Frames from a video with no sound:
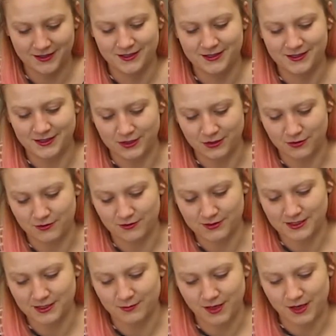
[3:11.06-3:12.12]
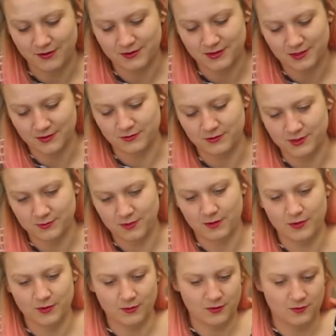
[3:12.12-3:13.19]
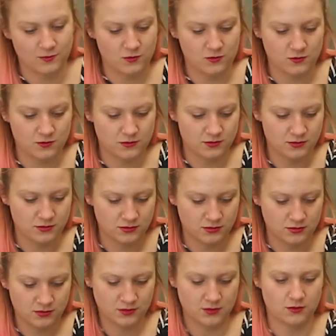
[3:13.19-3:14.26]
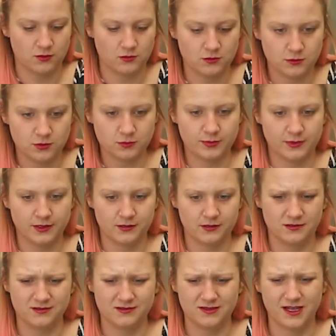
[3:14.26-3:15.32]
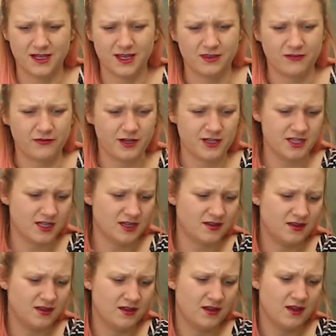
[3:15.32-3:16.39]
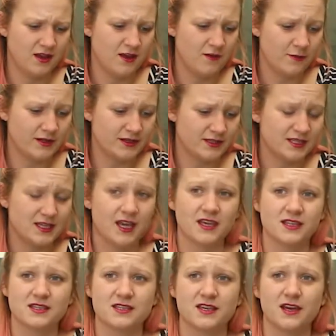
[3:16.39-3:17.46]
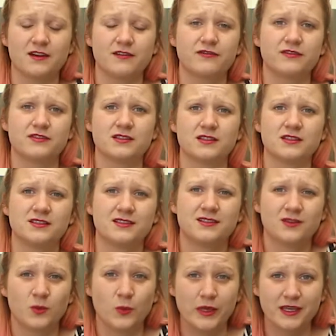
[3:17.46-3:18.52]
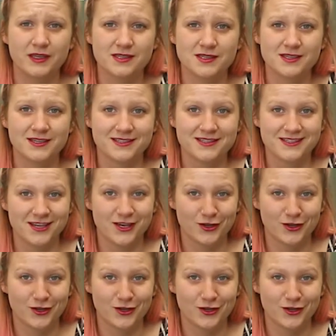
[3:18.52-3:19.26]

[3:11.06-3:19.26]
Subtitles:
So some of the outside noise might be a bit more than normal, but I like the fresh air. Been sick inside for weeks, so.